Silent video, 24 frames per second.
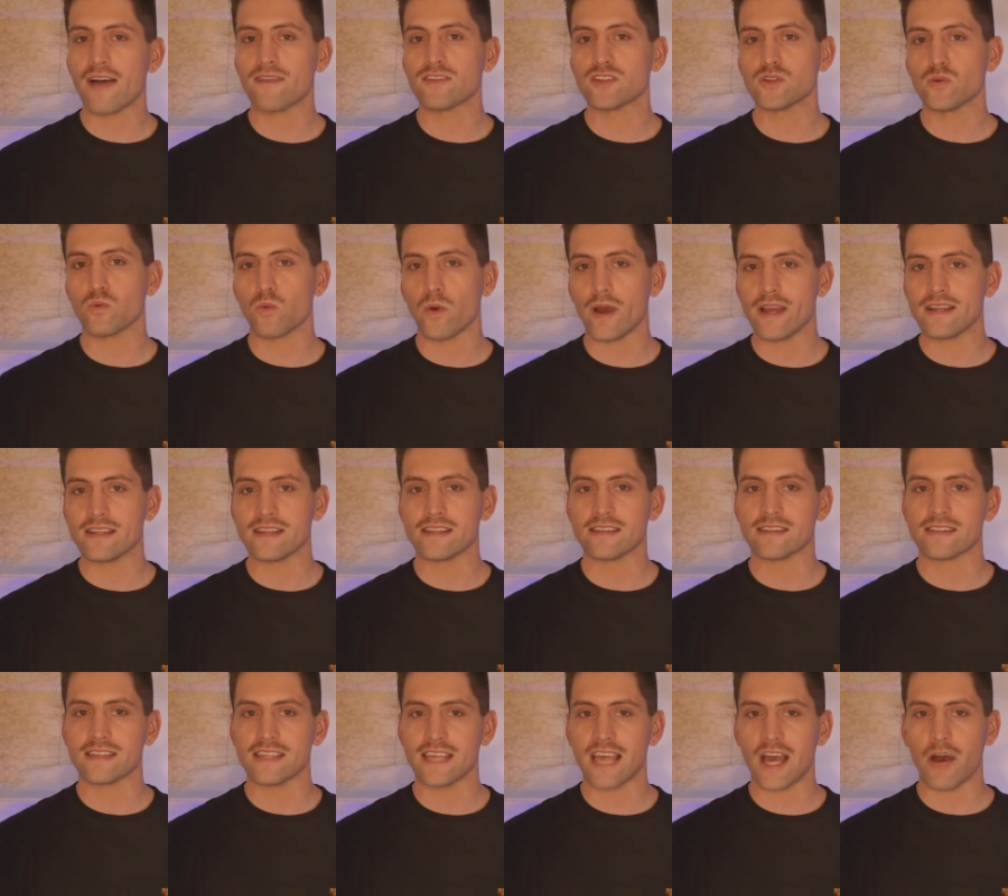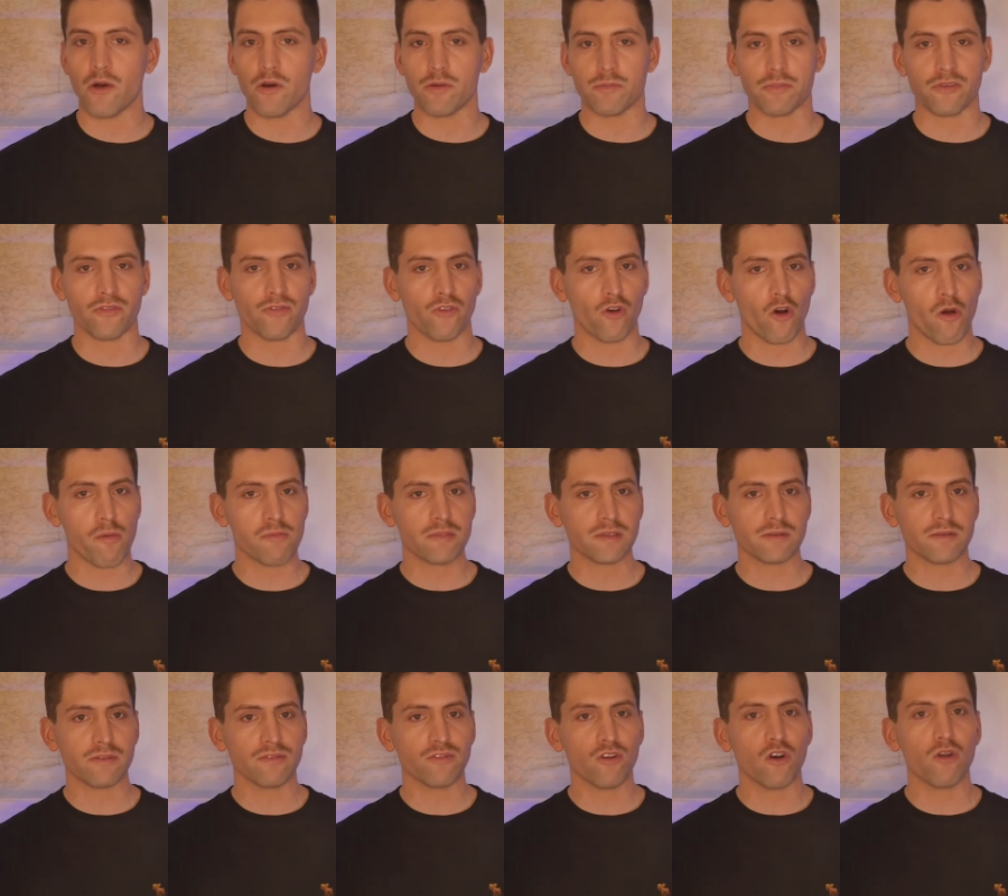have to wait and see how it performs
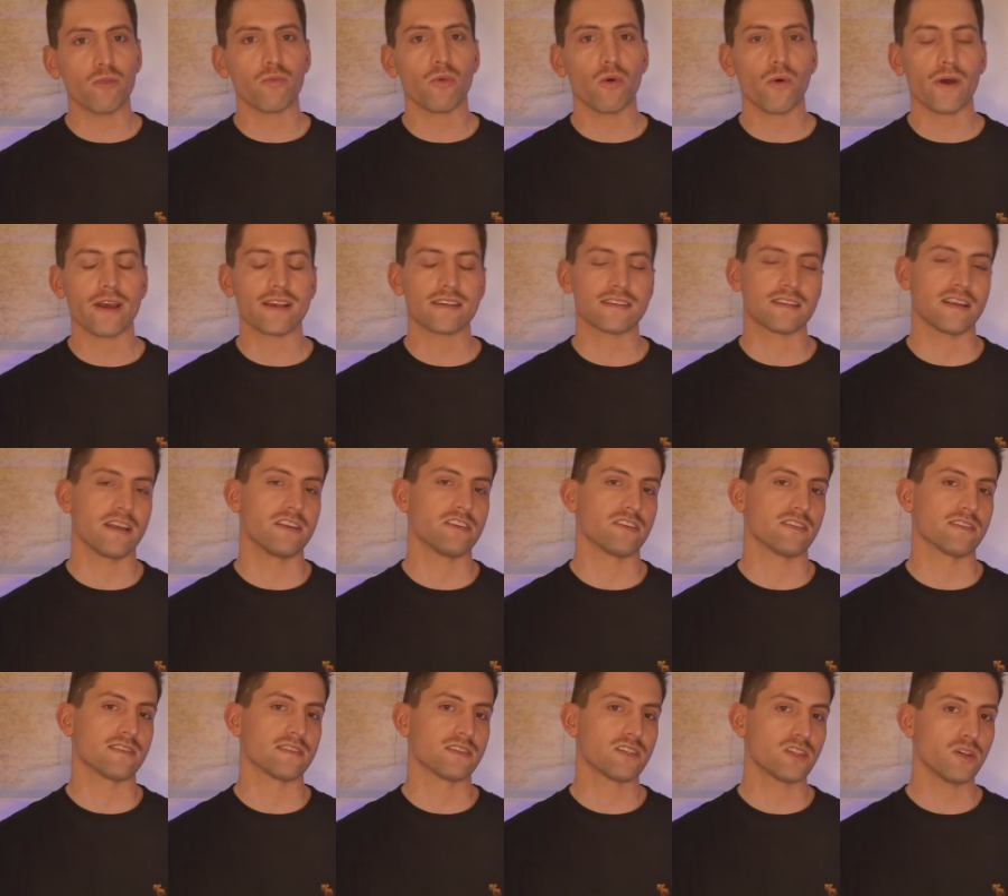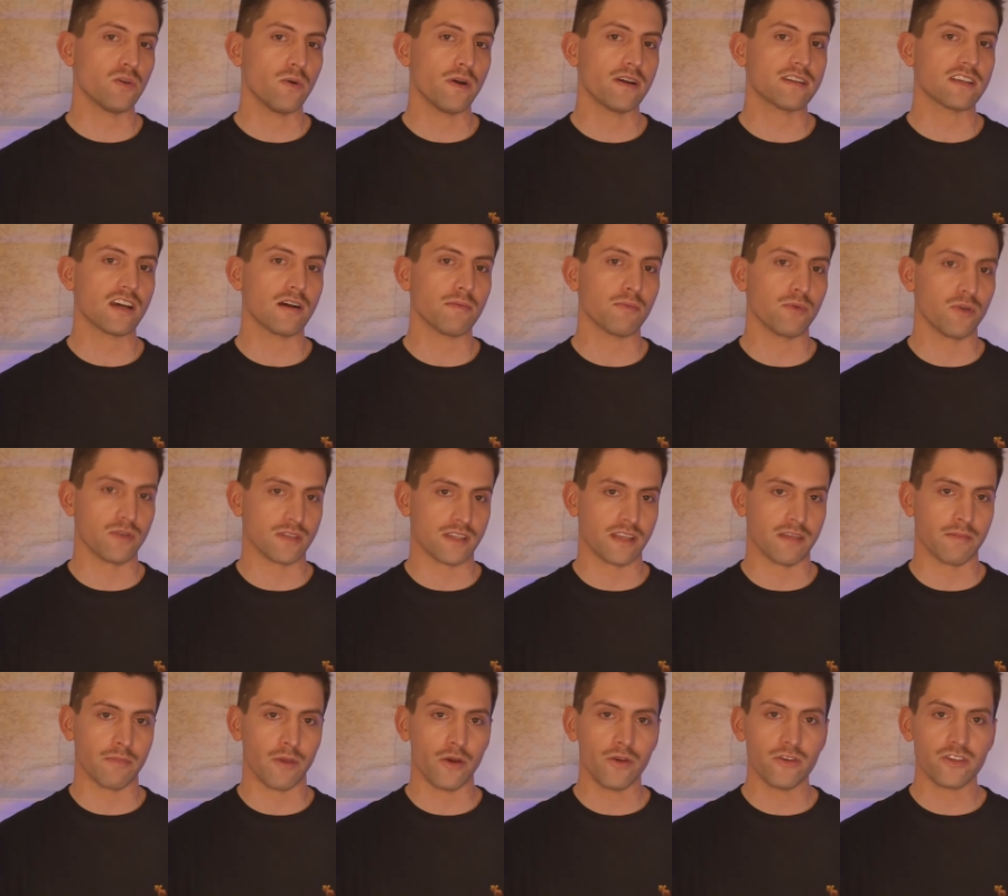before more extensions to it are put
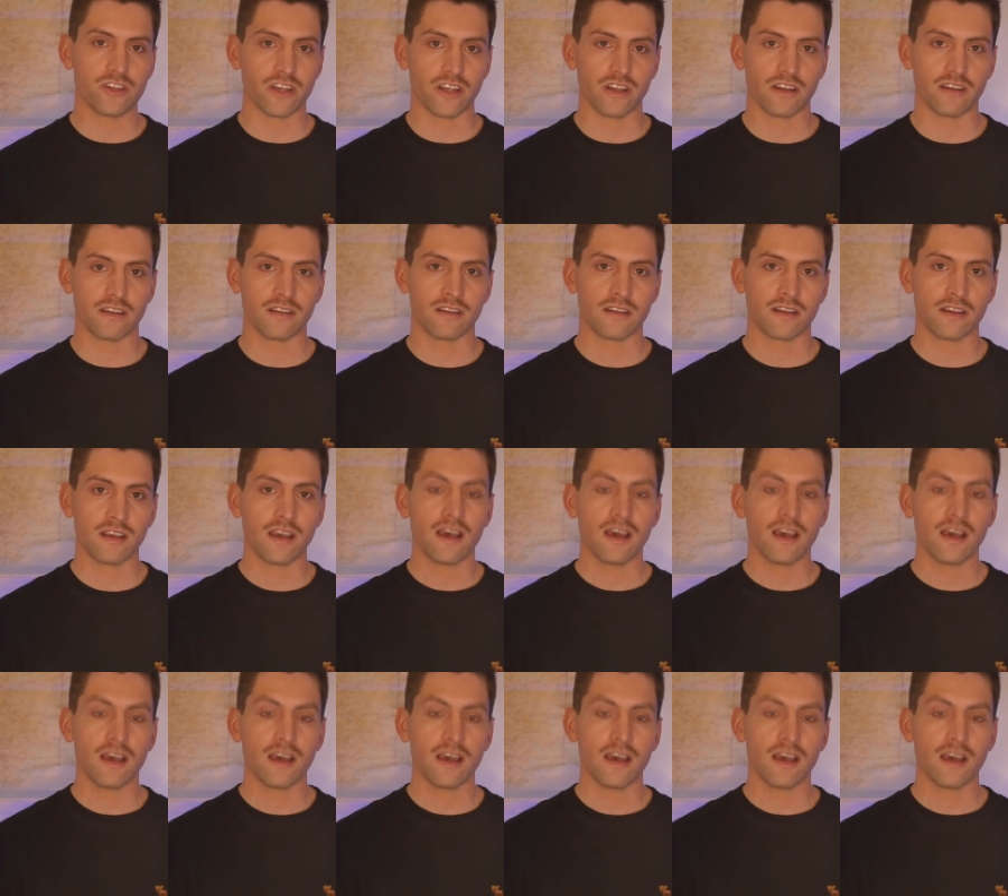in motion.